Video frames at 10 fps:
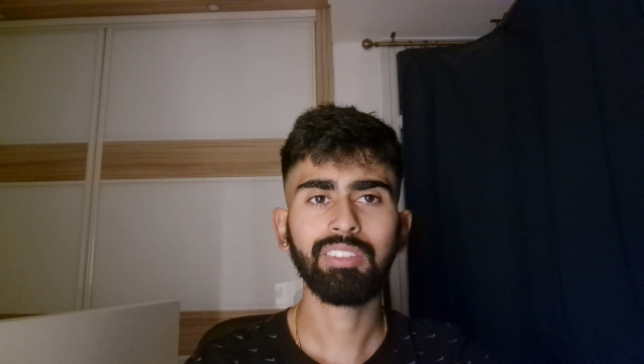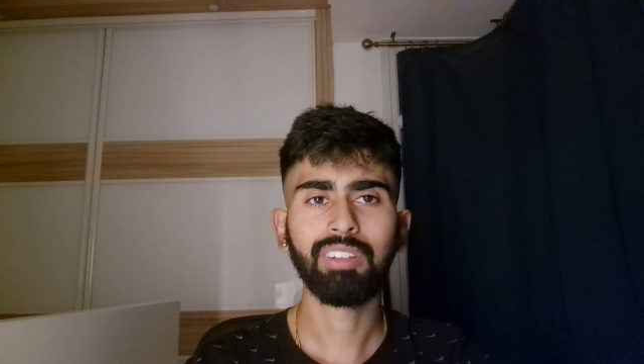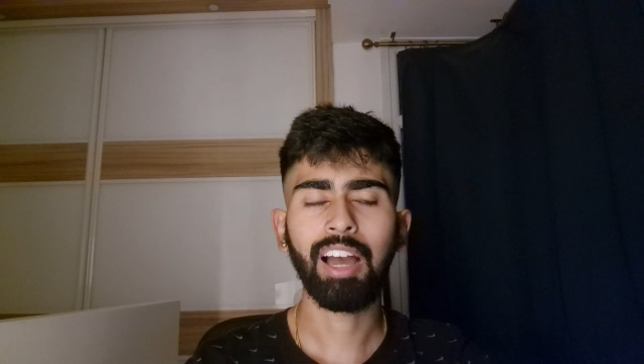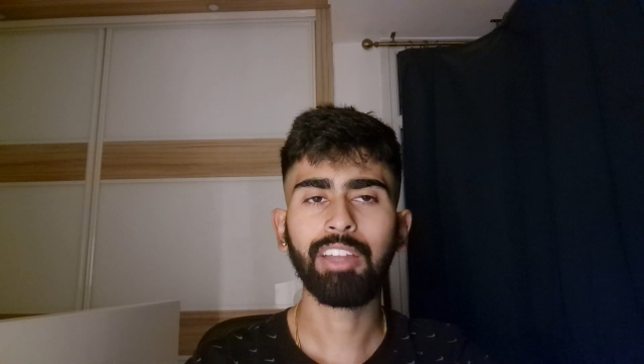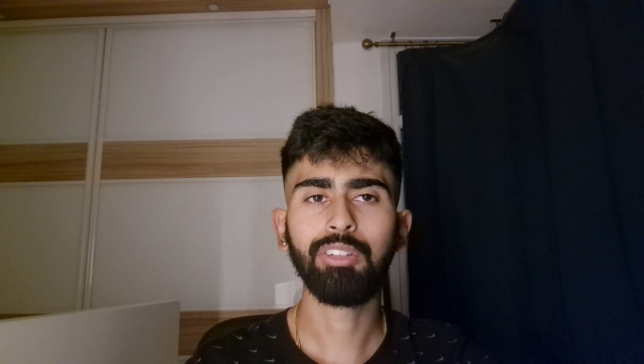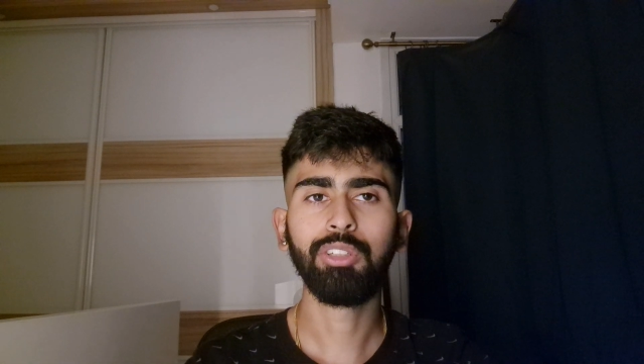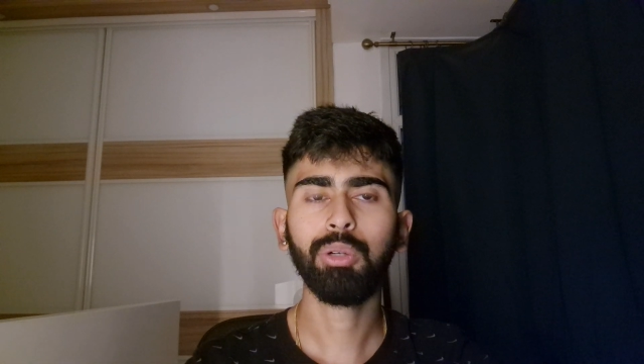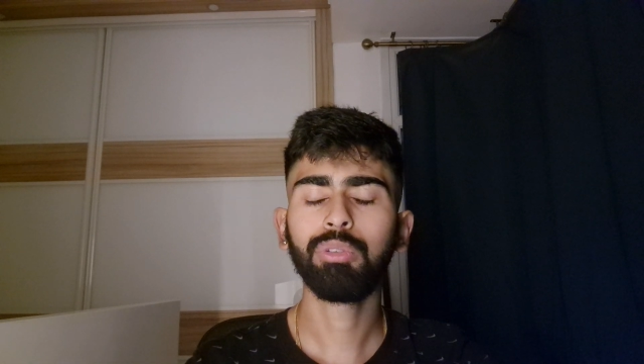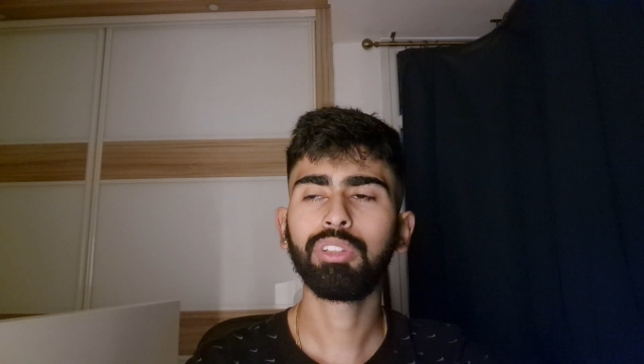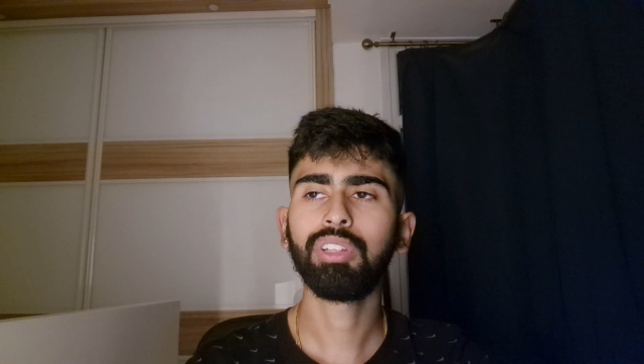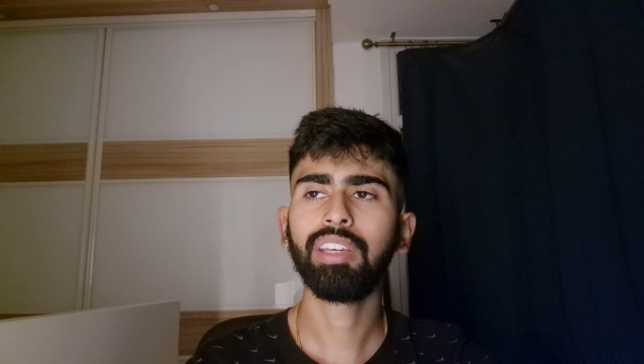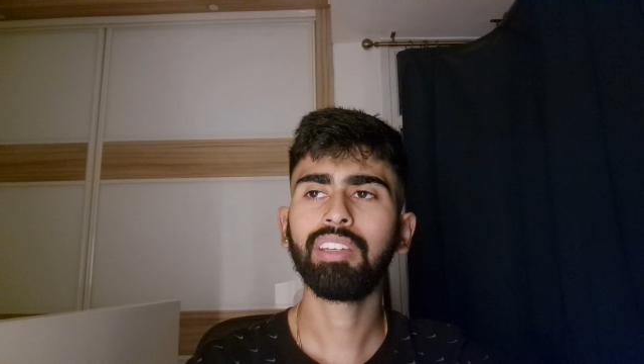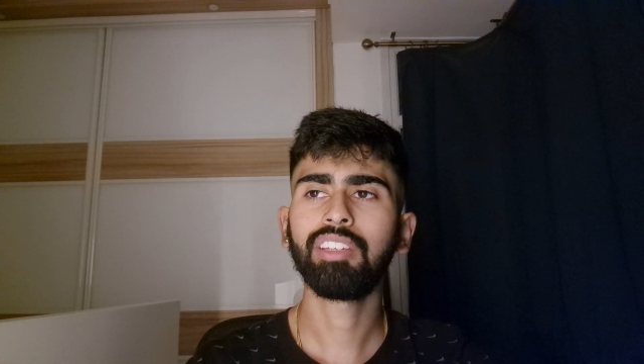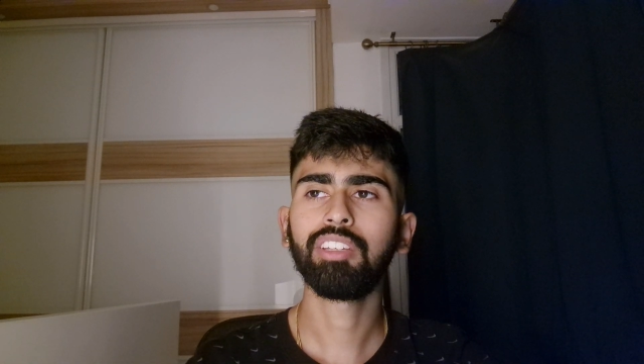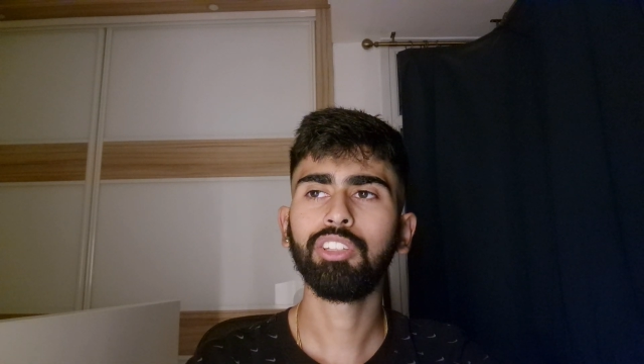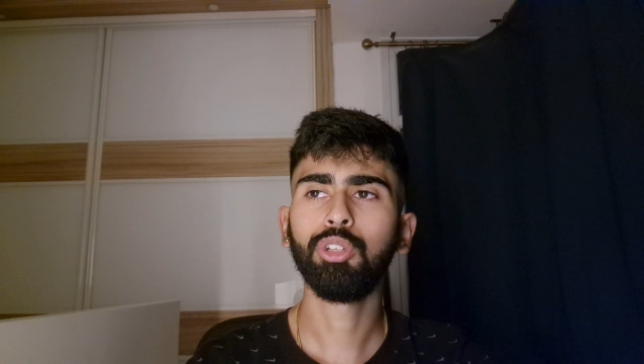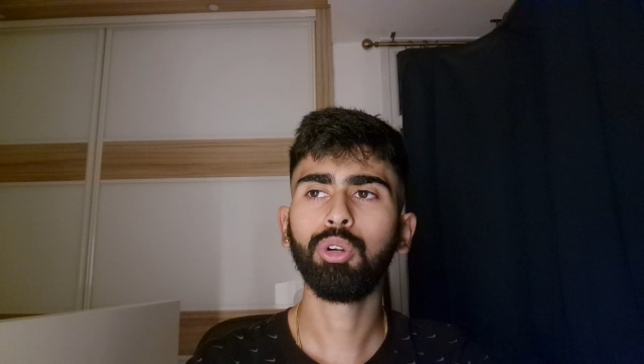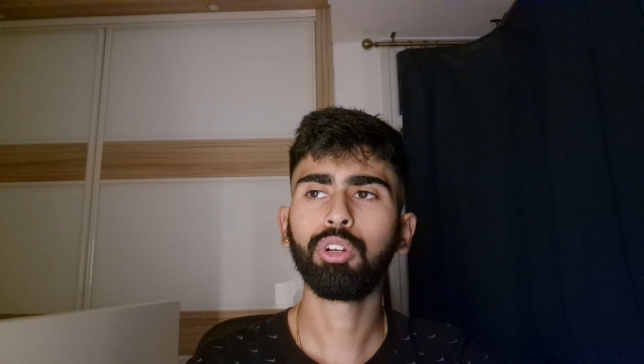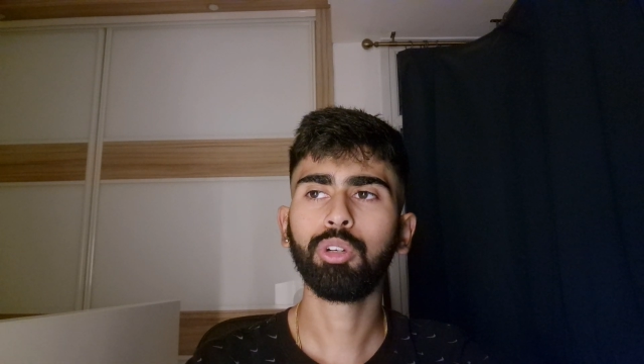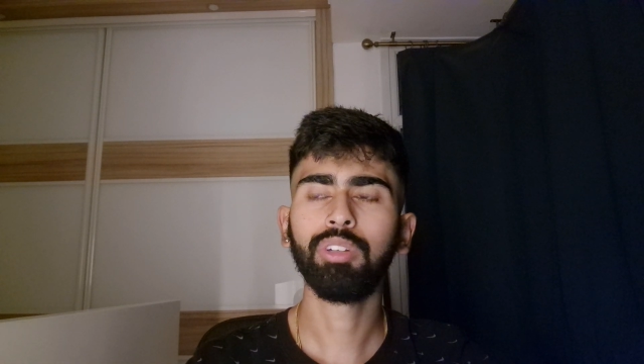I don't think
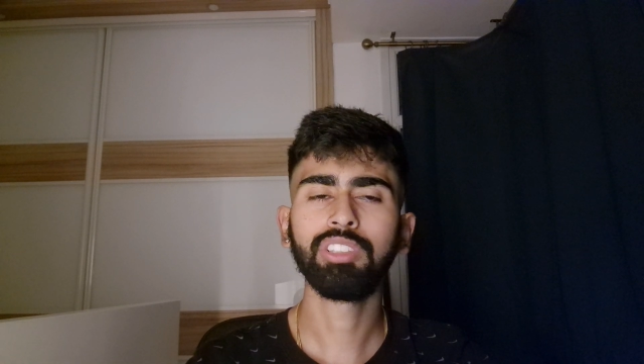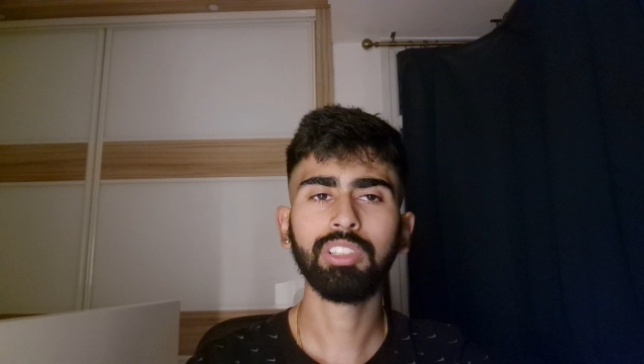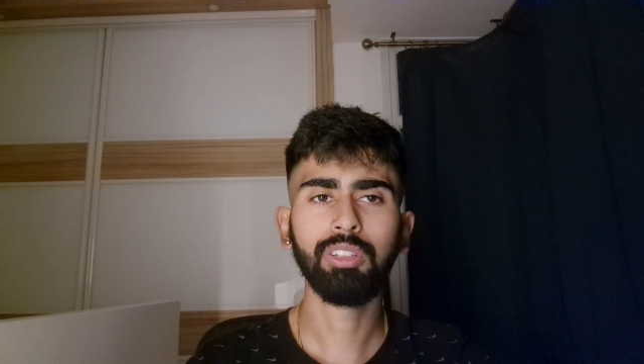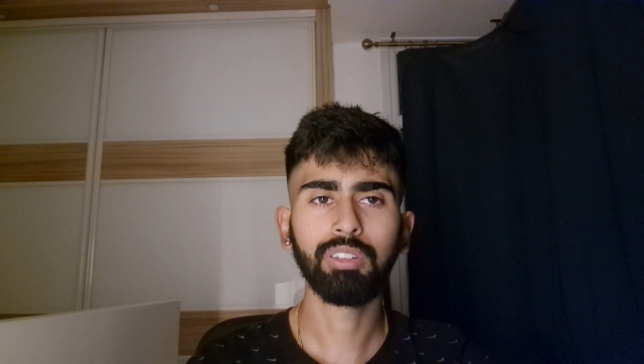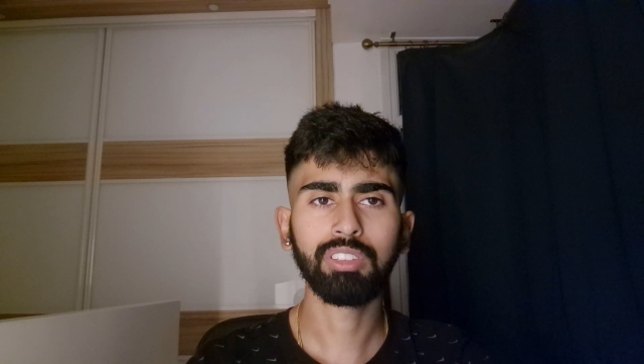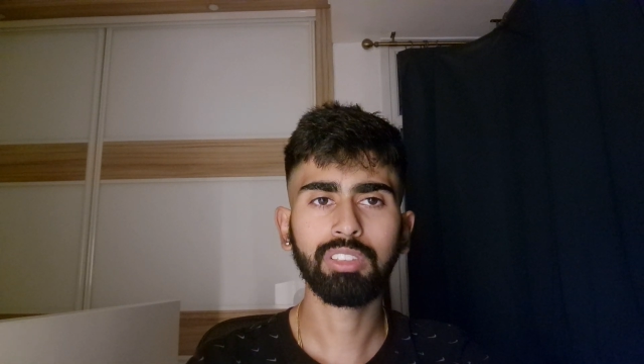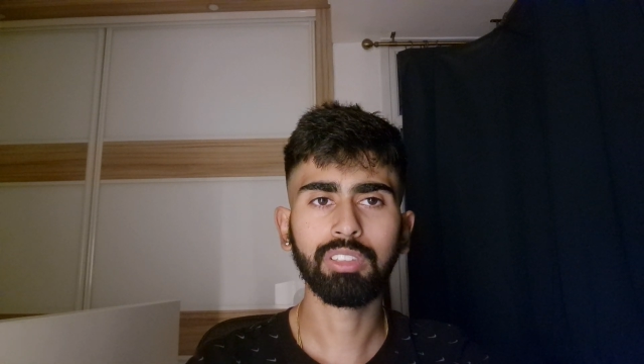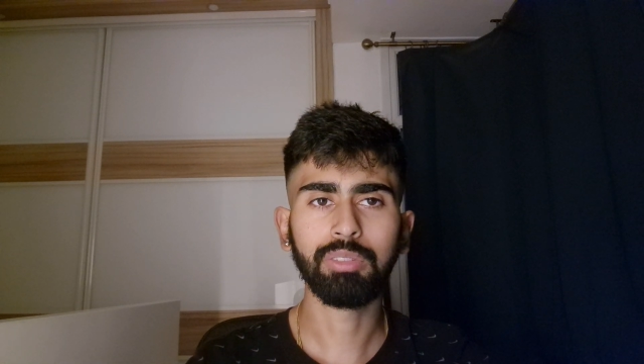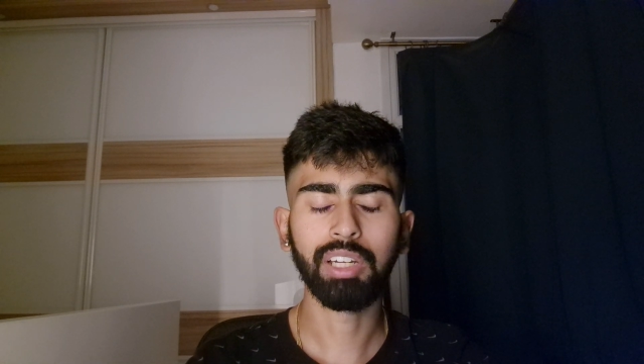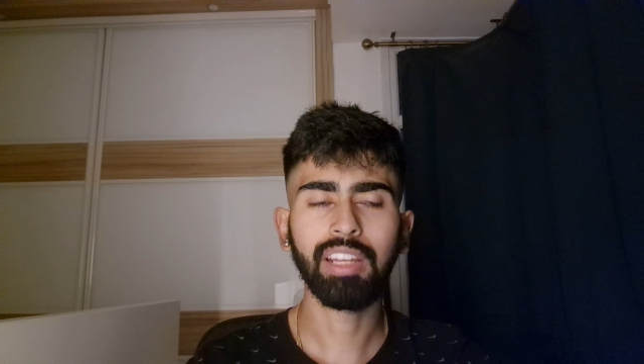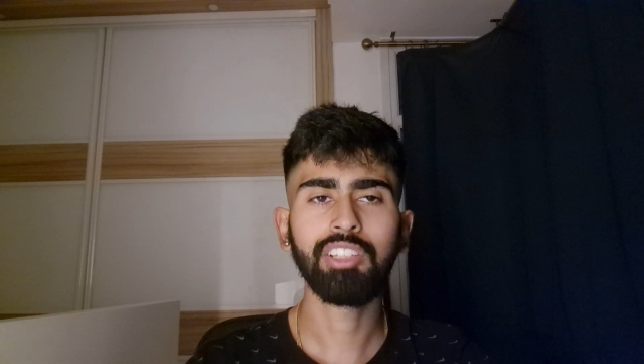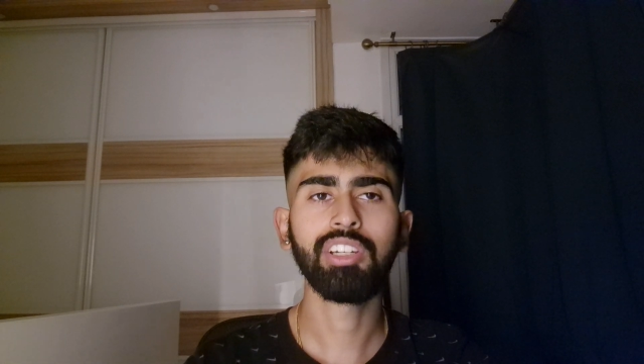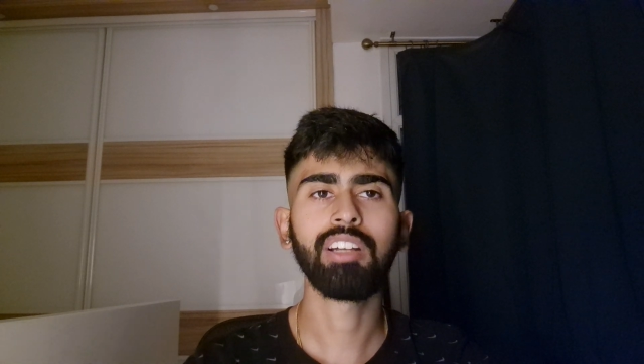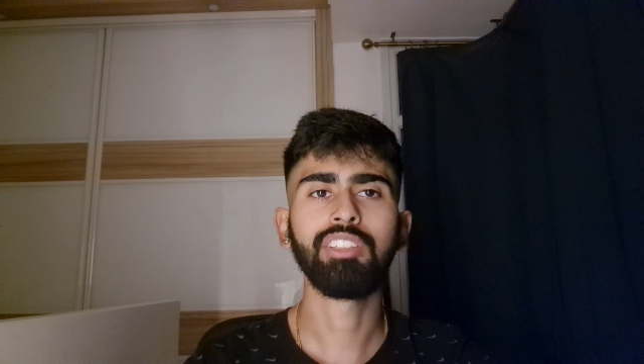you're going to look to Jadeja